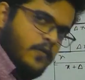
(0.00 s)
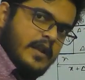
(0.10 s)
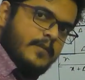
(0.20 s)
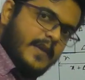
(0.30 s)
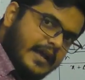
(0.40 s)

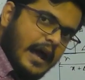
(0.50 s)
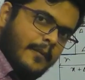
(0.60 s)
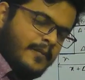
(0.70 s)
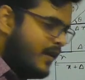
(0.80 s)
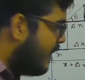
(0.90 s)
will
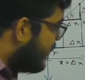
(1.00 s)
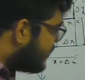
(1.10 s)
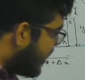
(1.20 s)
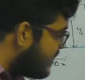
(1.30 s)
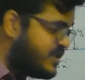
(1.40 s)
become
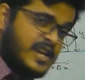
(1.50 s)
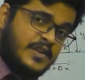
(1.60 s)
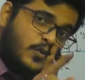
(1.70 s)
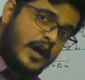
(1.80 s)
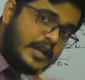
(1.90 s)
change
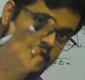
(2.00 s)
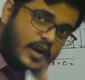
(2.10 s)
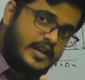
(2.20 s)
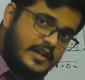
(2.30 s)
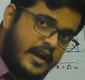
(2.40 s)
in y
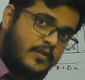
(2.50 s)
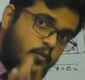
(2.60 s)
coordinate